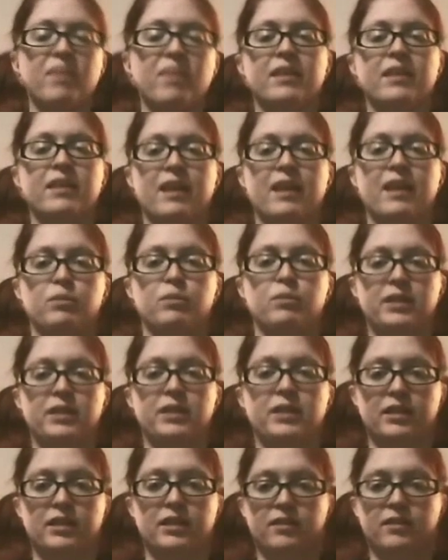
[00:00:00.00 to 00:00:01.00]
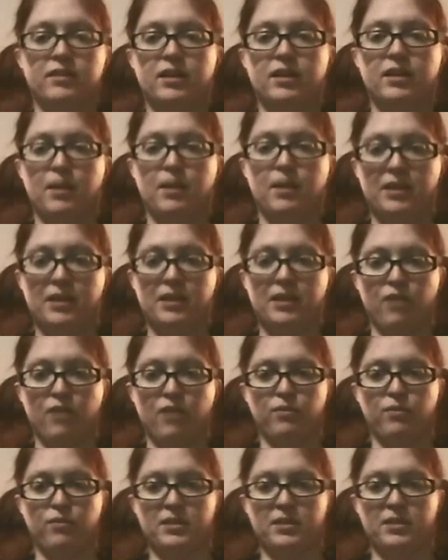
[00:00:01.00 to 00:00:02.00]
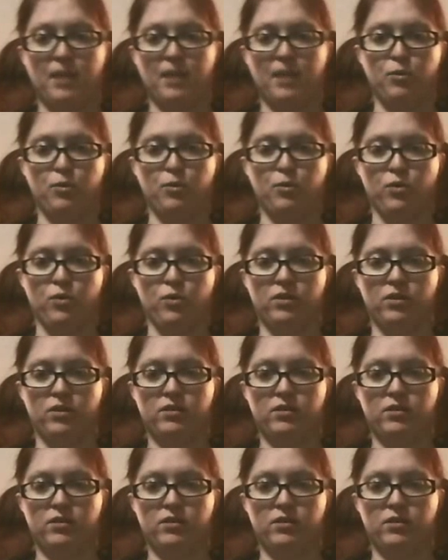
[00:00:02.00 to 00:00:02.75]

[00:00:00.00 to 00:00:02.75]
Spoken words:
and that'll be coming down from the top corner